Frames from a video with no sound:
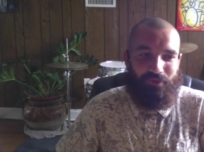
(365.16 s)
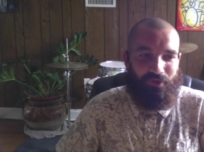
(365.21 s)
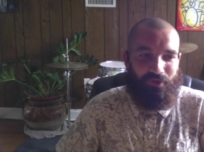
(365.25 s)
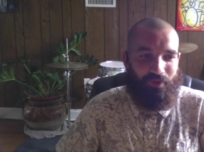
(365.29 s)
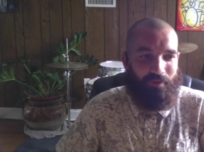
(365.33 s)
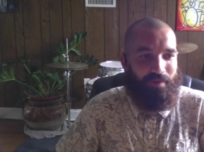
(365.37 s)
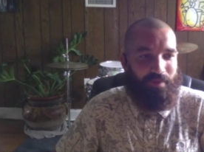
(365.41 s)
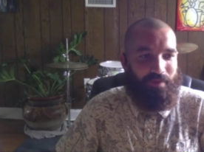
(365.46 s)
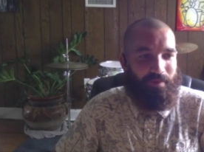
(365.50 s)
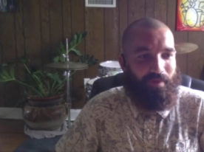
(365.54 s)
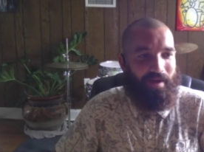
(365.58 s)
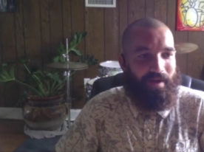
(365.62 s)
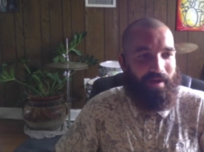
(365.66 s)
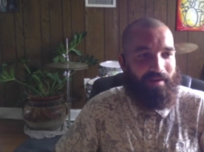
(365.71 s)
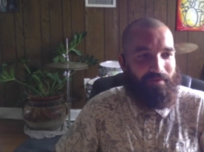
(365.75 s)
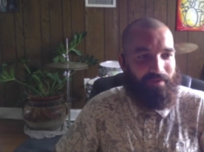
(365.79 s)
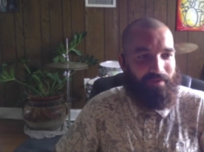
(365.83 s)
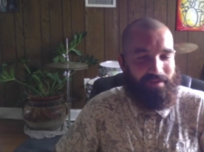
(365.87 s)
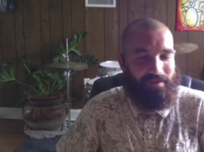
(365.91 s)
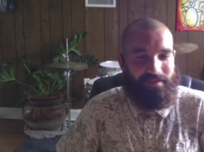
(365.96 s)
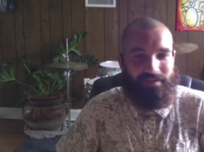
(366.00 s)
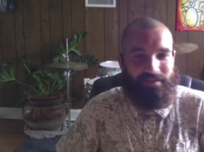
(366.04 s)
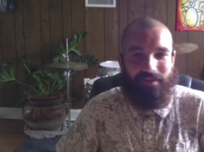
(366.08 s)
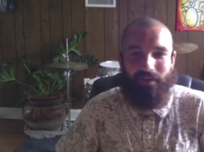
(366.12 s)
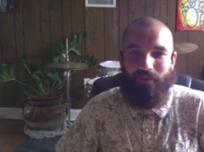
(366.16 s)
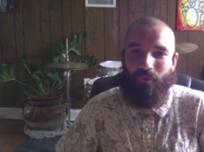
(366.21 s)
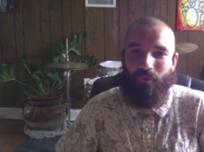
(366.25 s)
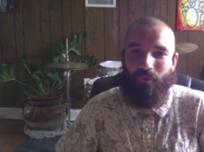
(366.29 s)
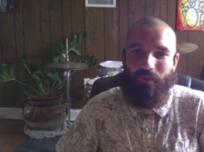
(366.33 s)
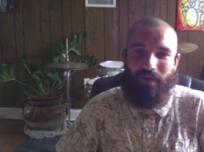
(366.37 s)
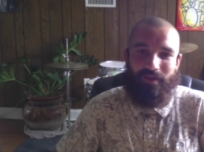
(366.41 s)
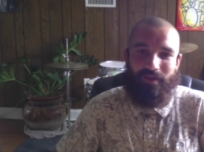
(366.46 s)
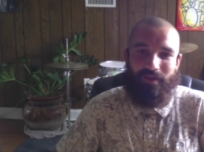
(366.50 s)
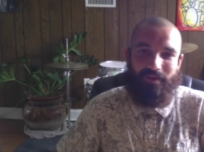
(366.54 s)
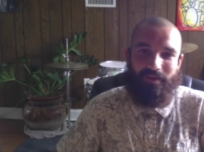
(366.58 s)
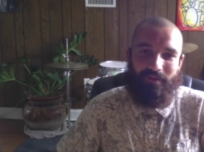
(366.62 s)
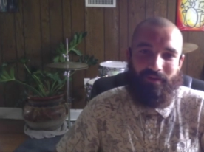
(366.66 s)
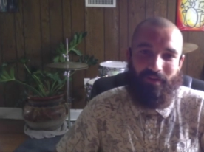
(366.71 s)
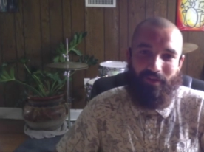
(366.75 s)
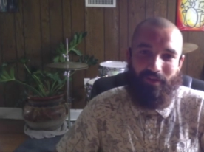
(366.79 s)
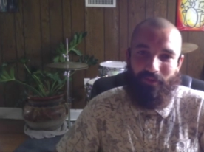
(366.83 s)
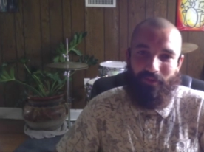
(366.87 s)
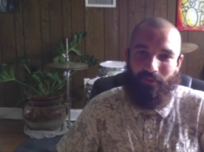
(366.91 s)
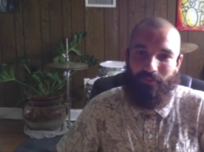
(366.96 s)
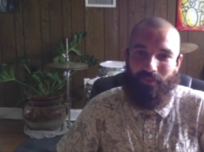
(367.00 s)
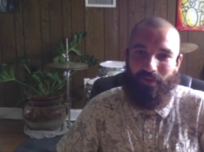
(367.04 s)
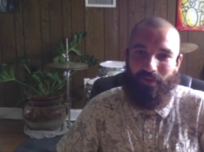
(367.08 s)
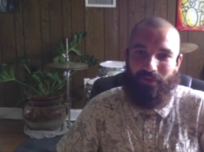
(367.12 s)
people have this other where
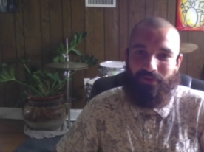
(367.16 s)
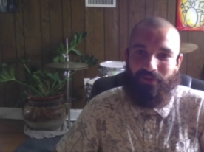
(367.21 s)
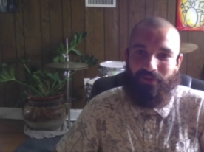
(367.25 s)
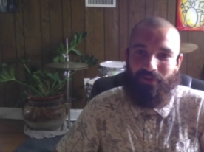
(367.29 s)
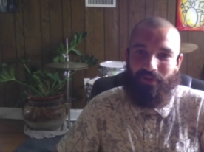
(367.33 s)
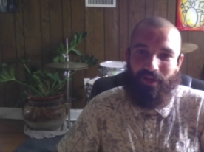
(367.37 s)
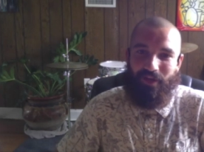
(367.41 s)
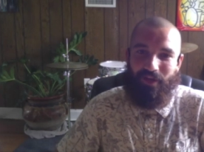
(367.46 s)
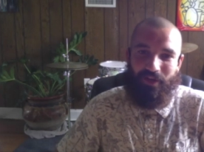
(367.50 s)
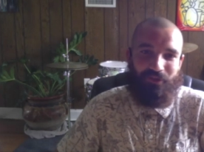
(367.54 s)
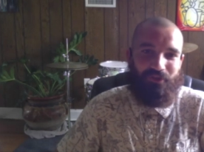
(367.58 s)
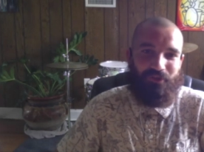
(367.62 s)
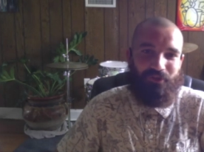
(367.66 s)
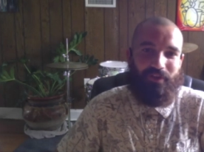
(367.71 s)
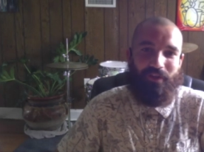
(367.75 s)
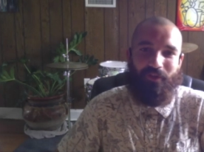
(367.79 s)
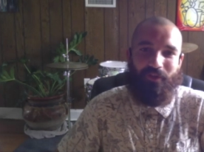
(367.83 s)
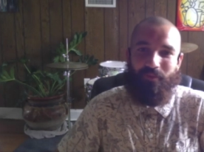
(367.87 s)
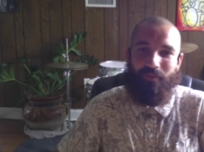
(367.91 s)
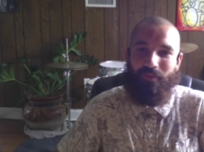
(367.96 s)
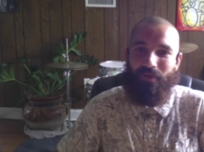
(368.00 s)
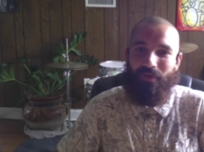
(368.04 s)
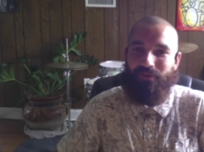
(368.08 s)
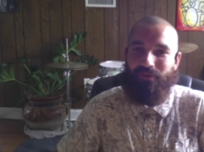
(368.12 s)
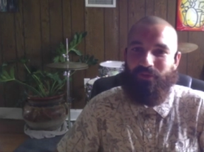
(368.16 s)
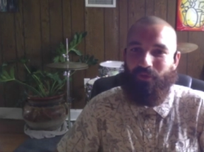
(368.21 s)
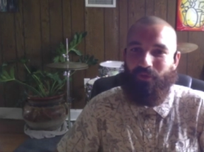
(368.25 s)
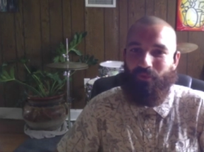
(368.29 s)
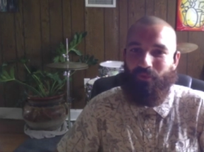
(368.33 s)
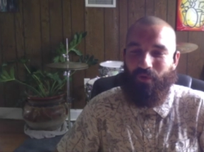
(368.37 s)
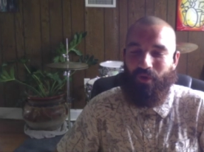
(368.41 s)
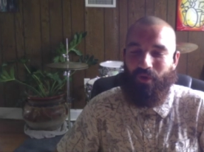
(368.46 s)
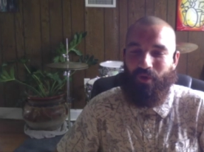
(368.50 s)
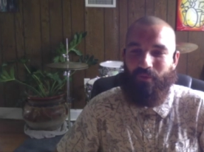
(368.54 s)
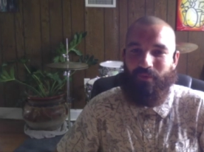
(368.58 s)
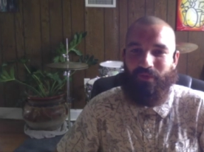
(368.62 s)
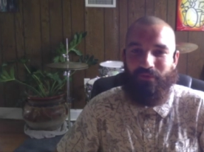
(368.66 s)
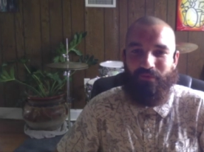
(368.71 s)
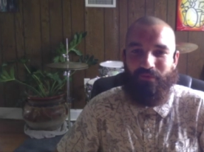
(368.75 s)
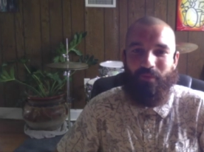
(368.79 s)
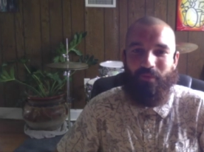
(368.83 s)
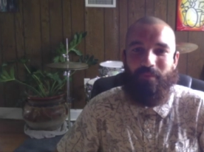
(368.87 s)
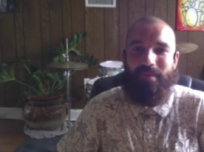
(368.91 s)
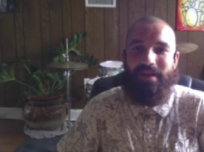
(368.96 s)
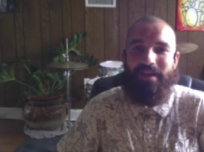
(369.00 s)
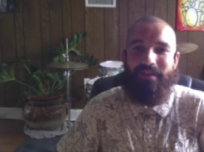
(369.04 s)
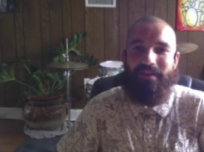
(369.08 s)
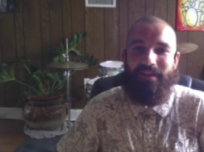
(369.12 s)
other parts of the country, other parts right. of the world, but for
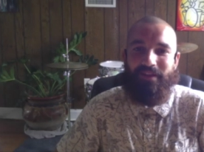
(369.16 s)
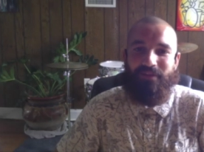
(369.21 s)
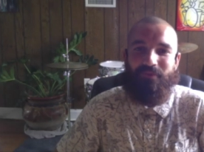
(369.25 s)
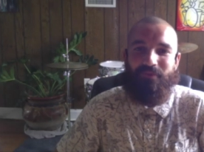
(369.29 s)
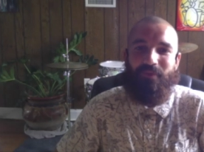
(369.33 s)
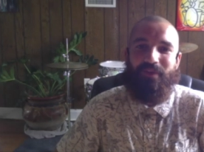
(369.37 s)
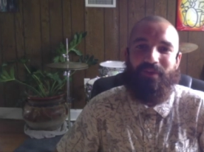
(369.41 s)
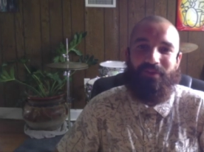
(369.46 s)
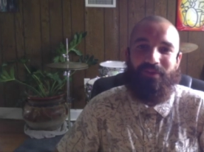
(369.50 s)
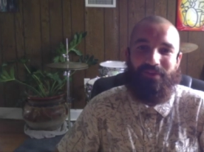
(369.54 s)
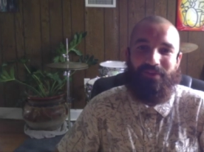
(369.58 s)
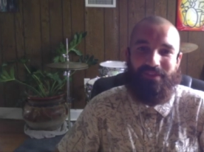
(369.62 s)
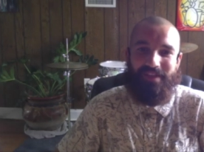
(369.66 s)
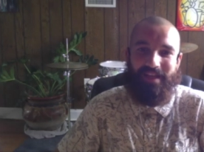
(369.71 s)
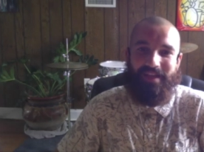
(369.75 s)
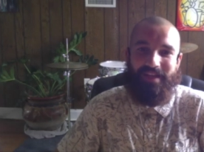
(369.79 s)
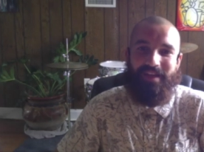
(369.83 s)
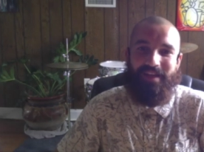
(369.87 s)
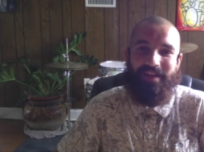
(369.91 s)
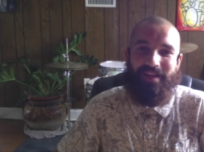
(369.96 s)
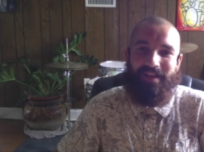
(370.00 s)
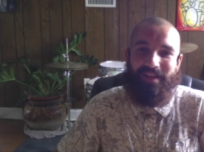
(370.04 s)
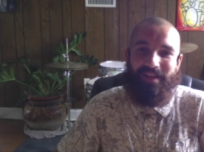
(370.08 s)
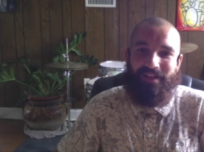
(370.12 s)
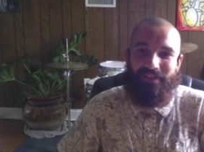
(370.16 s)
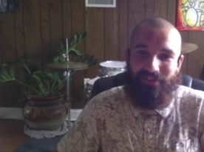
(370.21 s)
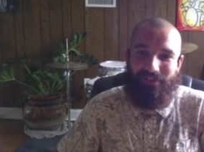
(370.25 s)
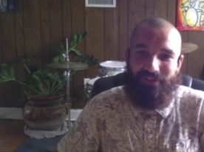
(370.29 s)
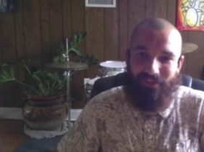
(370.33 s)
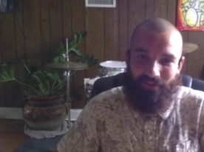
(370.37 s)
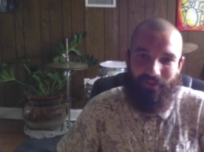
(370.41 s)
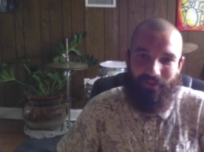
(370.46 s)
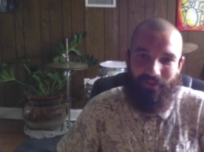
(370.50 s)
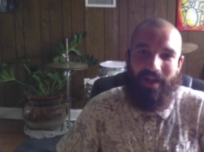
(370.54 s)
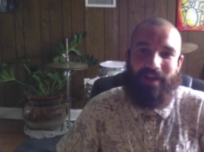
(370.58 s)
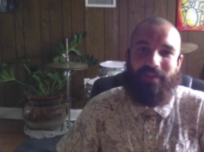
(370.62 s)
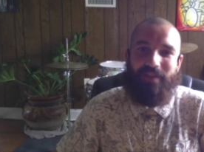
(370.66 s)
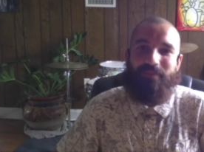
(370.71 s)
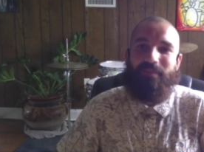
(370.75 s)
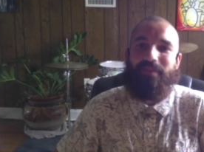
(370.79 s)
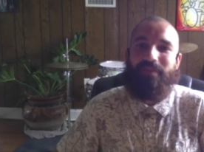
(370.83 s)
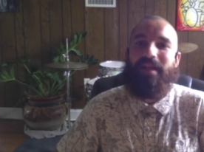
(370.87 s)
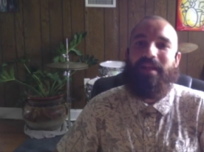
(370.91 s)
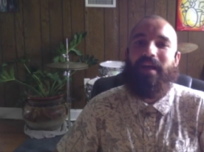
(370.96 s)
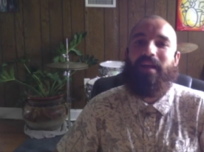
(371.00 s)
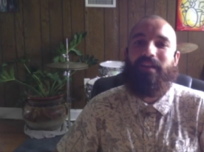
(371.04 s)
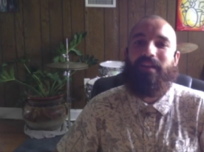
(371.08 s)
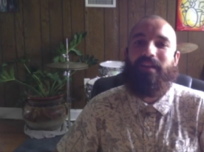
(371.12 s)
me, that's one of those like Southern
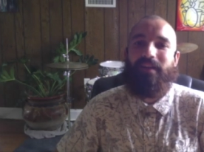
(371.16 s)
hospitality,